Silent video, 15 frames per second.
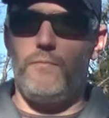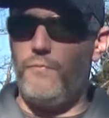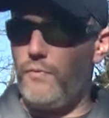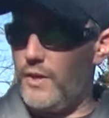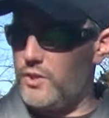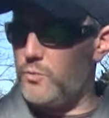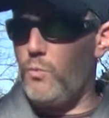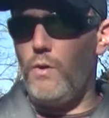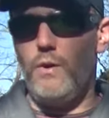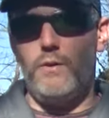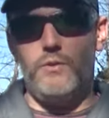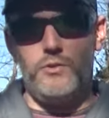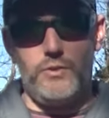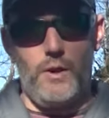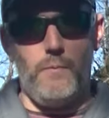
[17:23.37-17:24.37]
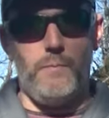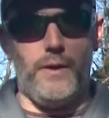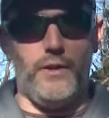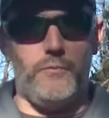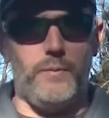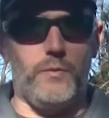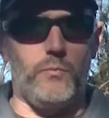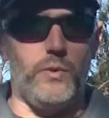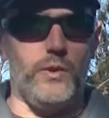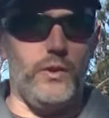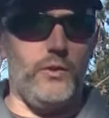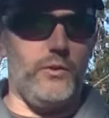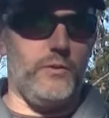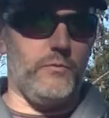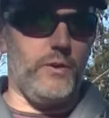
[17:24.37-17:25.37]
freshwater trout bite has been really
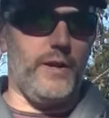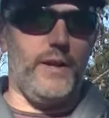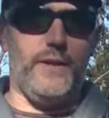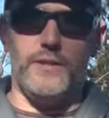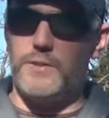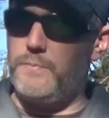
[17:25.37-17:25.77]
good in Rhode Island.